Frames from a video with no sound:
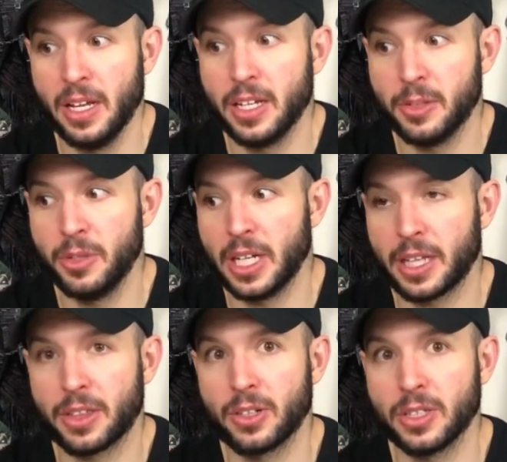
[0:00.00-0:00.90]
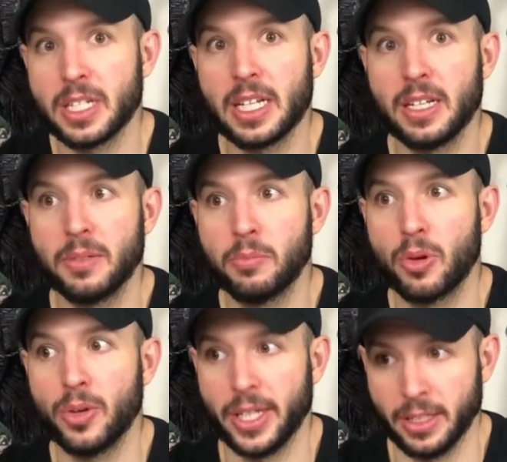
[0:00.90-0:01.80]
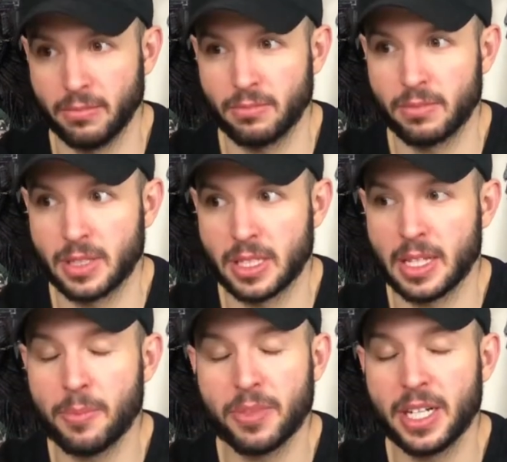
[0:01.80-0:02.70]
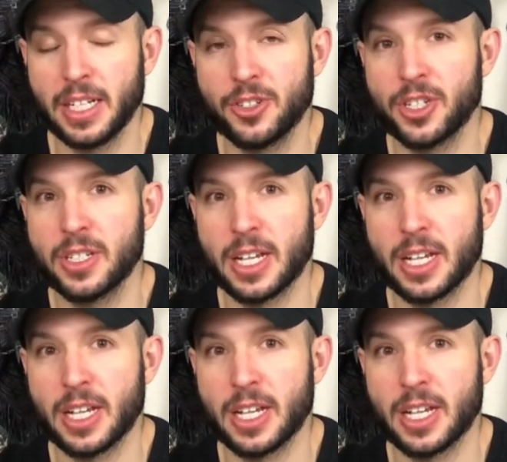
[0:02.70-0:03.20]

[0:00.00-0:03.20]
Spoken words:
he'd be like 13 point something inches.